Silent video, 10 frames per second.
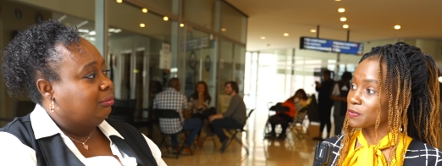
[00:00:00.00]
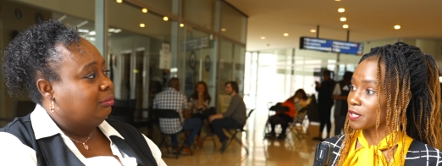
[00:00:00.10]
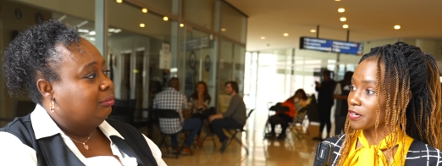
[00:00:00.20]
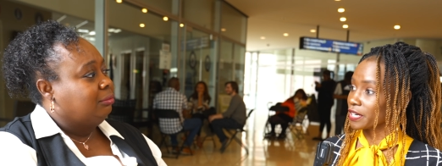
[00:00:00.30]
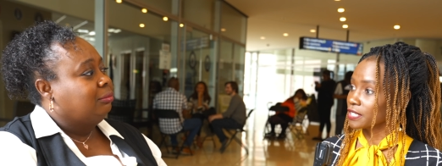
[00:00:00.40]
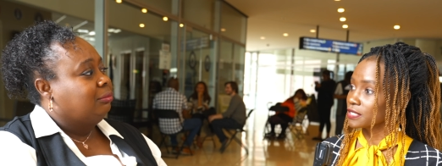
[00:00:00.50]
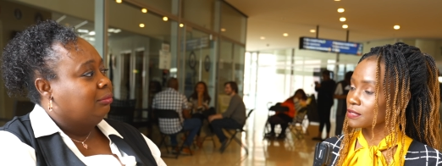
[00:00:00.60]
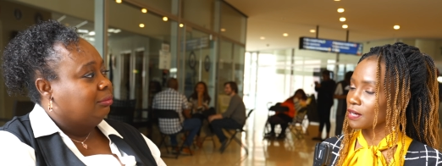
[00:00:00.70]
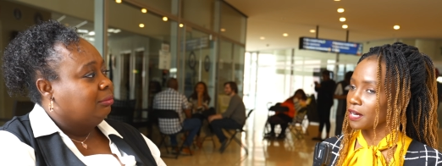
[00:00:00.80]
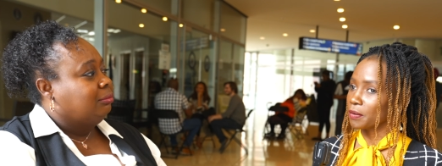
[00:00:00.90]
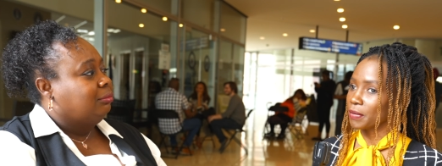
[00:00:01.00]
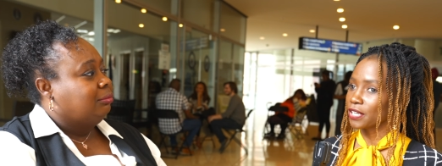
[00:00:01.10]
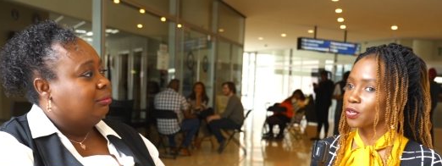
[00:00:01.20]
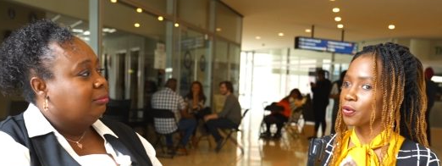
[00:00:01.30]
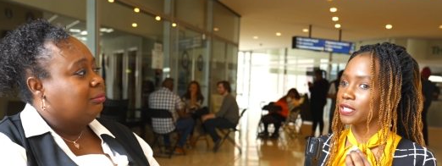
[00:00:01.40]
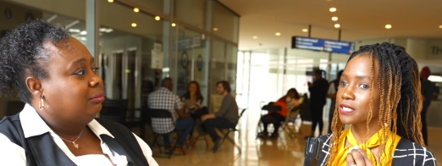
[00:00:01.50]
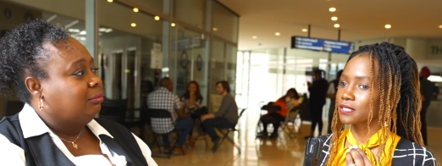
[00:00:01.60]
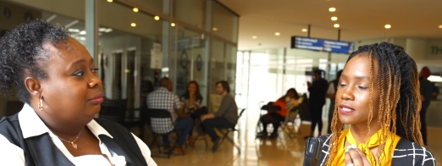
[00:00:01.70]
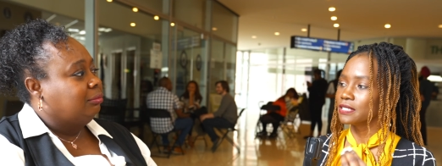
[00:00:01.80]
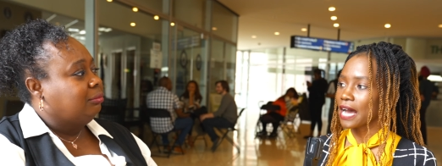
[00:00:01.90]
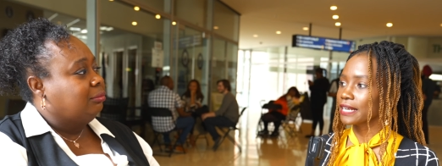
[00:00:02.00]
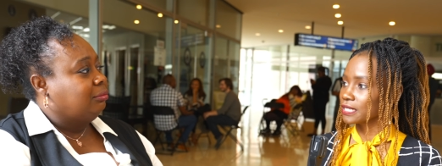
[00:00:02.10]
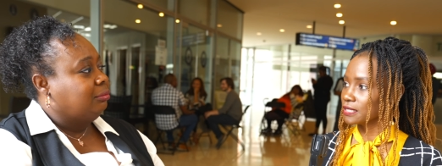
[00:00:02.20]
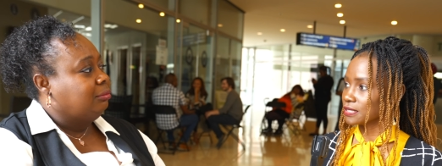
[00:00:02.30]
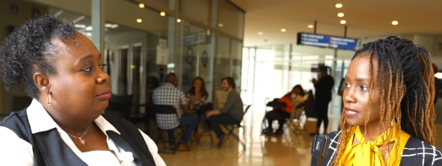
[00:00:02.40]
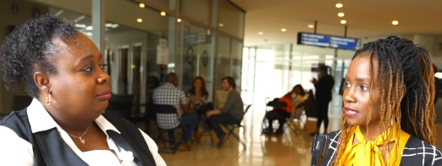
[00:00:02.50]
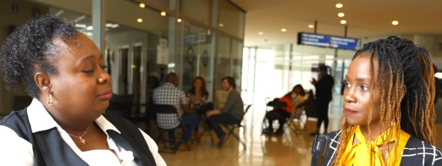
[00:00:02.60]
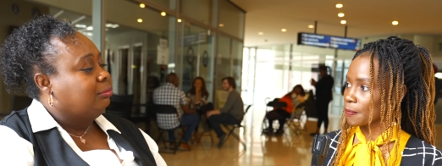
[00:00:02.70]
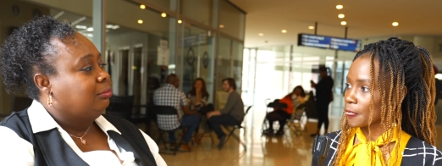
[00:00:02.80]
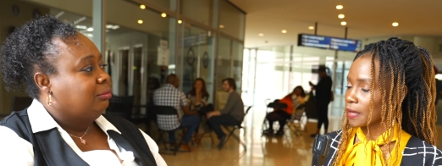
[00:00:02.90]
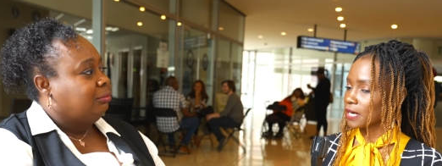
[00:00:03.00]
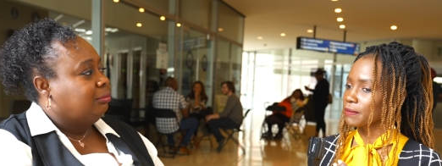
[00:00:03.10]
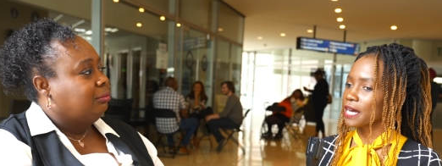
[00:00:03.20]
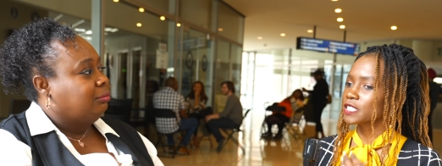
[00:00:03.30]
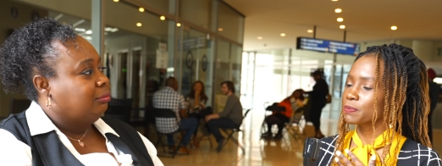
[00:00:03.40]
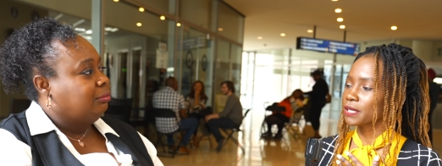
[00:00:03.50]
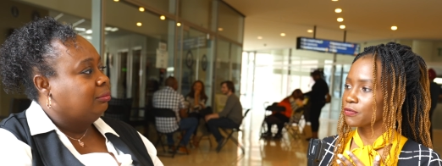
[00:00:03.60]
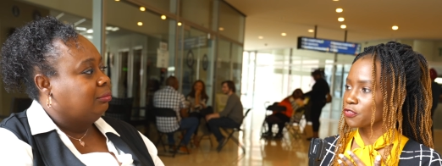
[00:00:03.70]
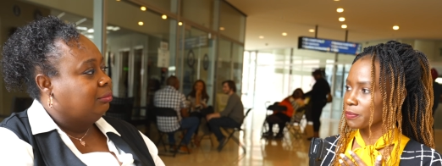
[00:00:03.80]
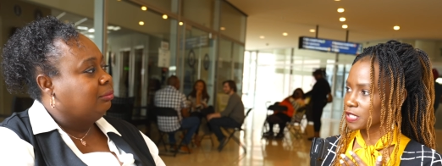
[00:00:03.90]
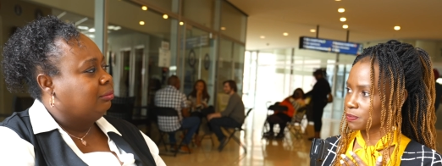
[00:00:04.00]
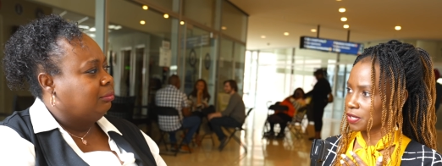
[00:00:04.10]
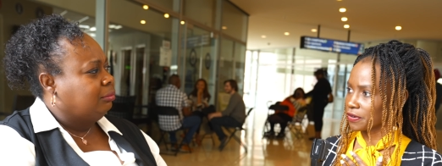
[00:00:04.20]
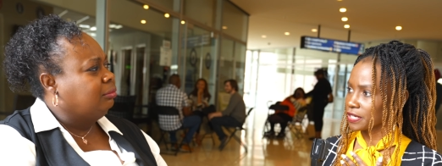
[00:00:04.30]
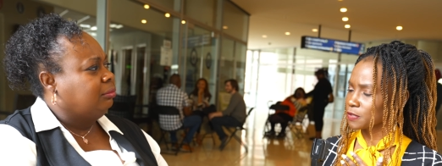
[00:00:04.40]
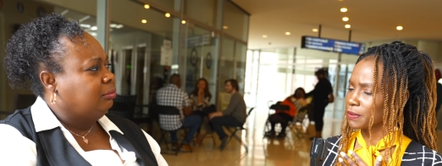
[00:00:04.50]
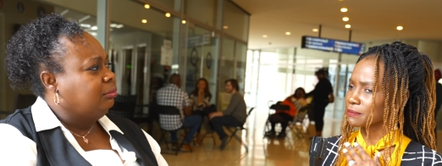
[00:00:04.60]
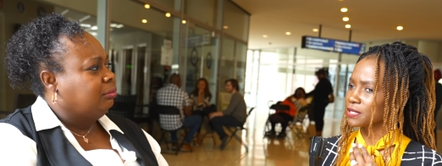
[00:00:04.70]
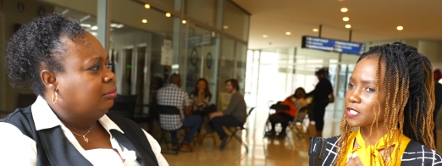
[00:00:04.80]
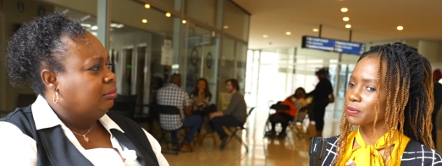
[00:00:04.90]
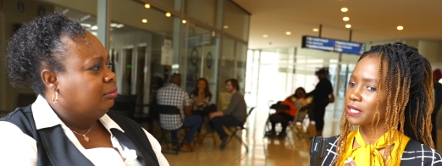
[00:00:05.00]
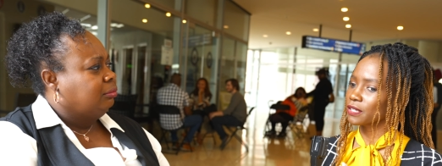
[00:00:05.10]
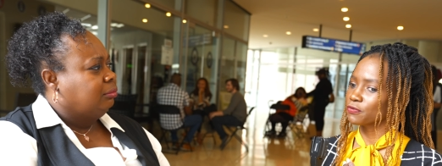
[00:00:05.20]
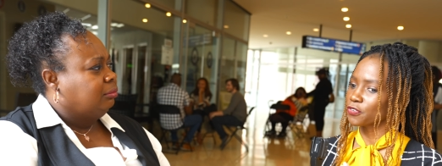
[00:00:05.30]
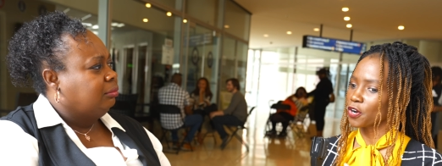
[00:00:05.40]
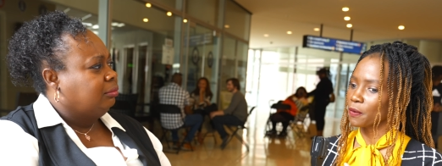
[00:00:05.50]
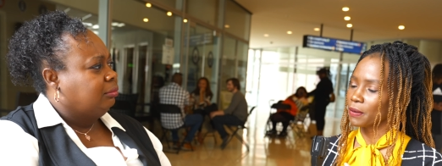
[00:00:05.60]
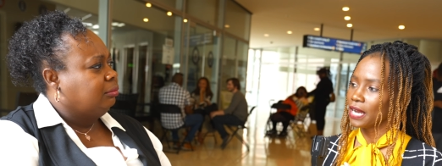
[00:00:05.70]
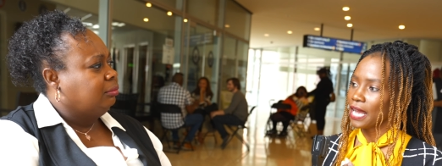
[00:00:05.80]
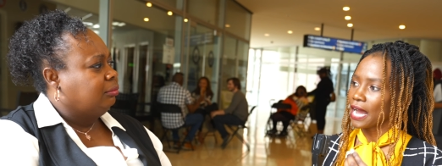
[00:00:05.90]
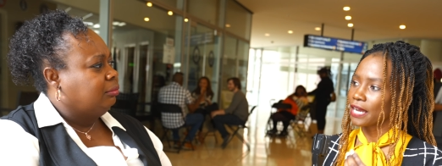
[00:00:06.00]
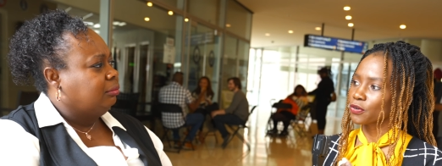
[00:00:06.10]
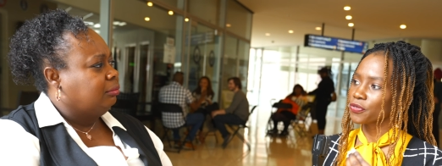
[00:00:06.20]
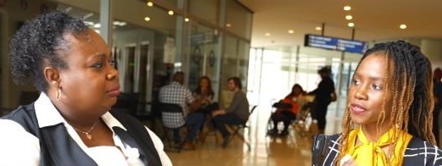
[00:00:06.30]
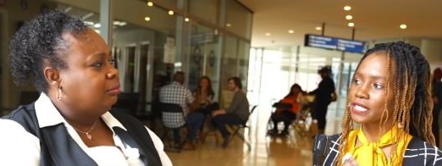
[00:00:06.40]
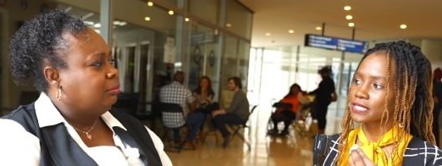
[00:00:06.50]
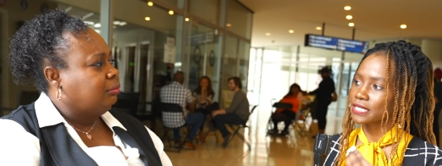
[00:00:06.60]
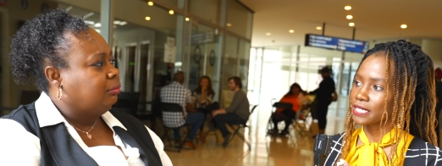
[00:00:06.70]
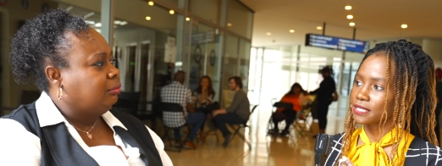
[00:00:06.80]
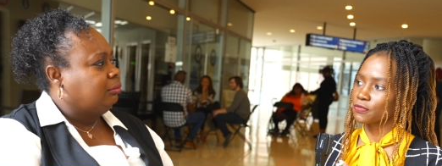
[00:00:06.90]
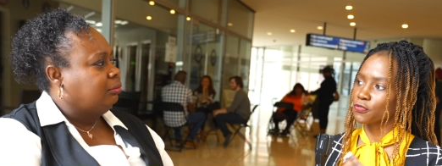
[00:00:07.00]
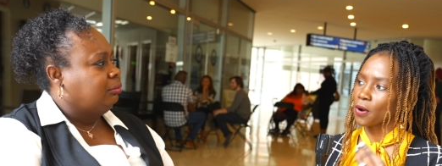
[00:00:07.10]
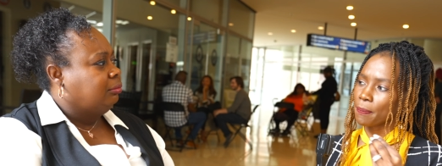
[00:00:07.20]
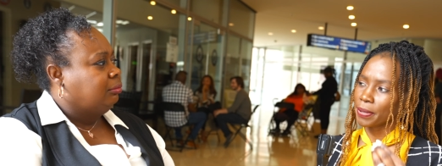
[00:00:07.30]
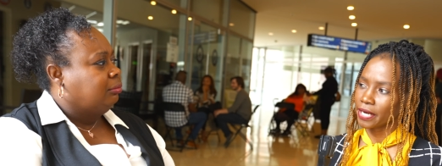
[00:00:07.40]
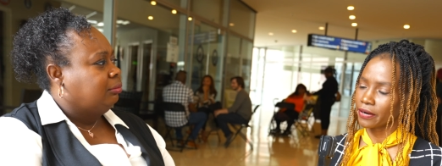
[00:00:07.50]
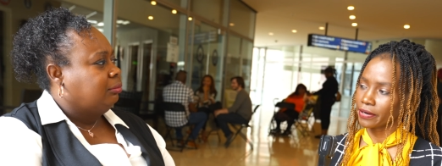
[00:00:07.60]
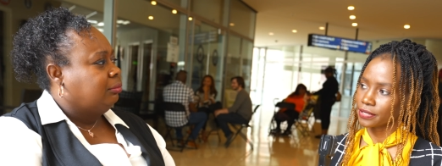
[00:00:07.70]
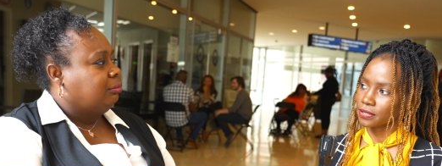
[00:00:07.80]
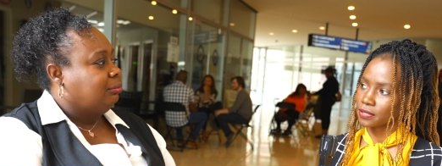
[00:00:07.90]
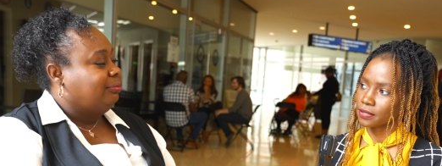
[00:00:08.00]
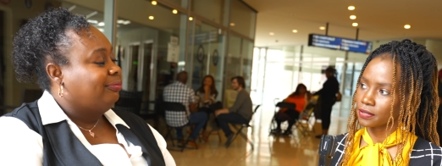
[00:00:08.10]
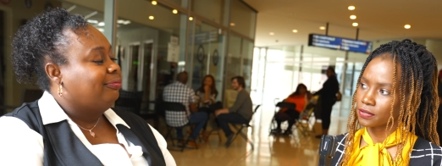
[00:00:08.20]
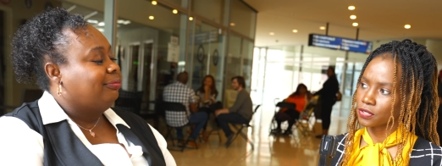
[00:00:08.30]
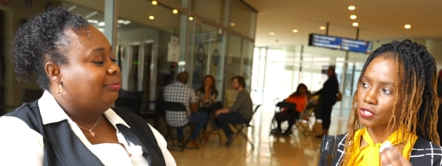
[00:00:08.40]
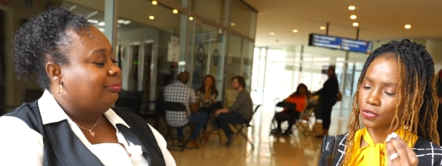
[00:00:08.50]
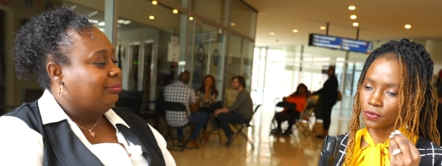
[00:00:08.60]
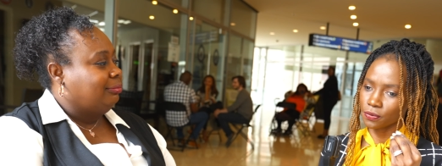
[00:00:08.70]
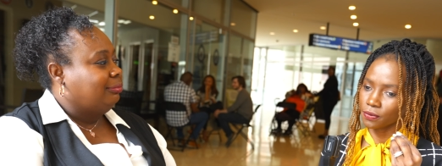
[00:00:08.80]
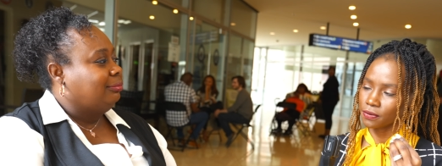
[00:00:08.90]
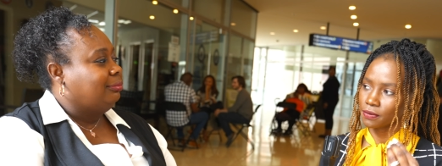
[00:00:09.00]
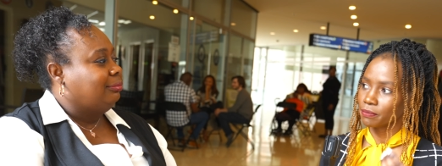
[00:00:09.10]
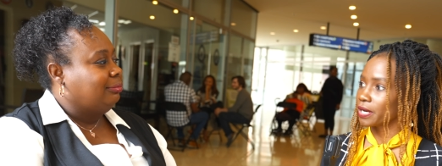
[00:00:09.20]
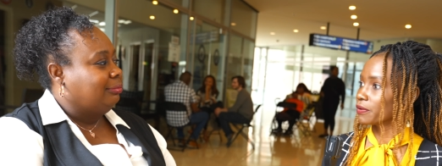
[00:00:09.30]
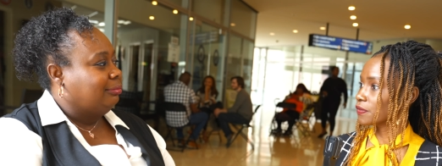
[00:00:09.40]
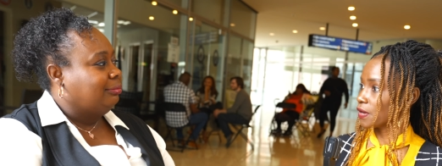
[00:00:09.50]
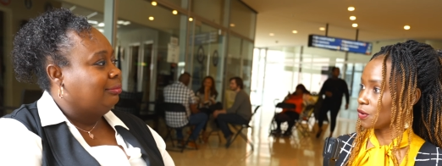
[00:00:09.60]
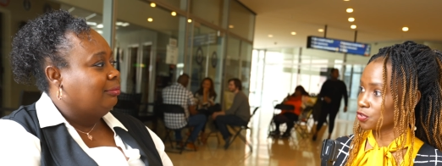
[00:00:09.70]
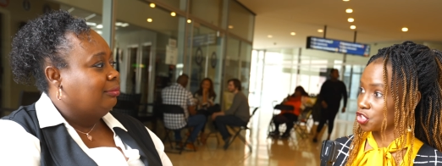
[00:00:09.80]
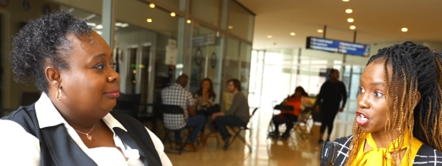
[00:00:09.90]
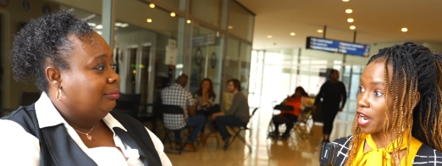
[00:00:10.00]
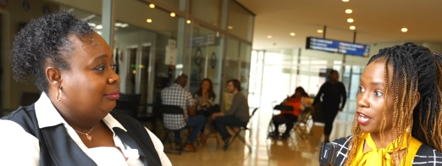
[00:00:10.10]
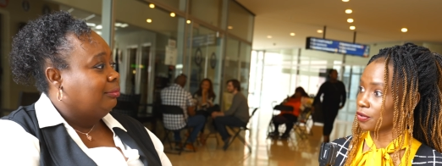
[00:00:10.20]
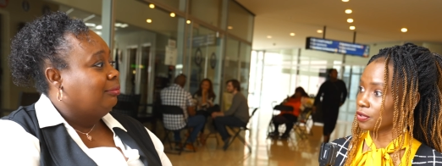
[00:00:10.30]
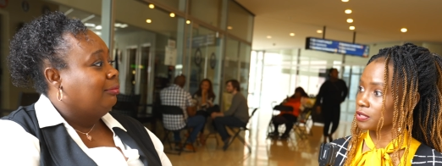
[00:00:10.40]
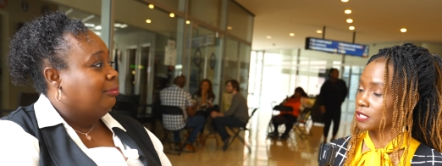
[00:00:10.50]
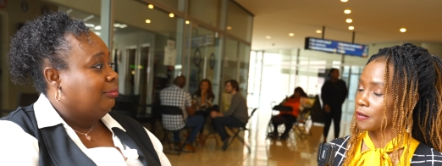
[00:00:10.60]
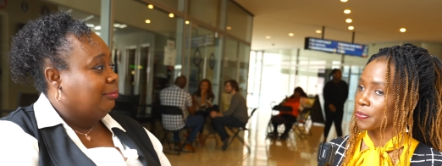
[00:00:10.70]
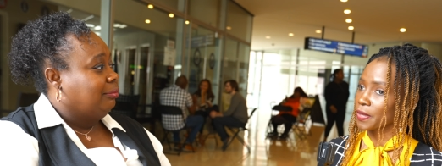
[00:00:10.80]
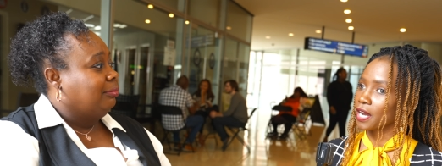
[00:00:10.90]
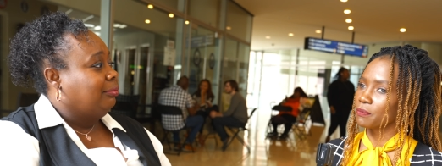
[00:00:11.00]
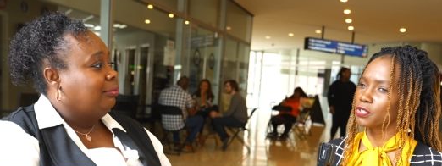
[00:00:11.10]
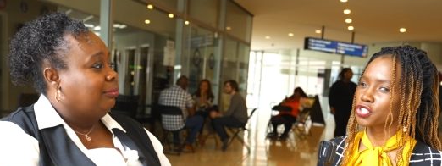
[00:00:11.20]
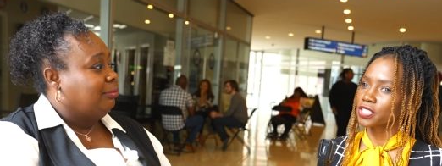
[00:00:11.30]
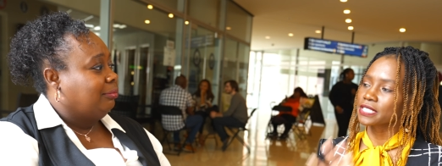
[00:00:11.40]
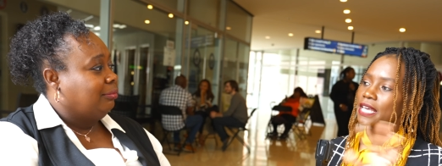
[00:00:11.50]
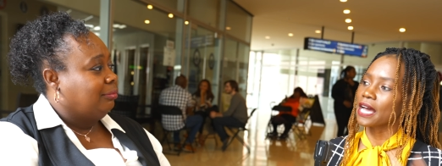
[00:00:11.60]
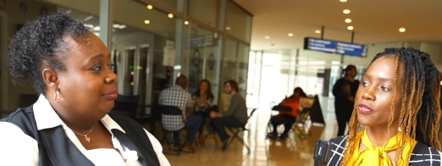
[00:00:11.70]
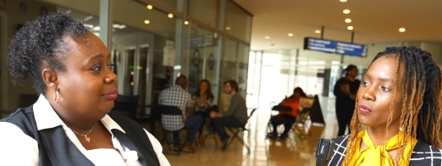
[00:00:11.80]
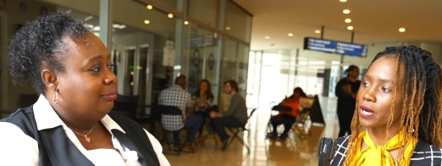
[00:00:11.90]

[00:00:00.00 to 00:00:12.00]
Speaker 1: experience. I know it's not easy. And I'm not speaking from experience, but I'm just speaking from, I don't think it's easy for a parent to bury their own child. Usually it's the other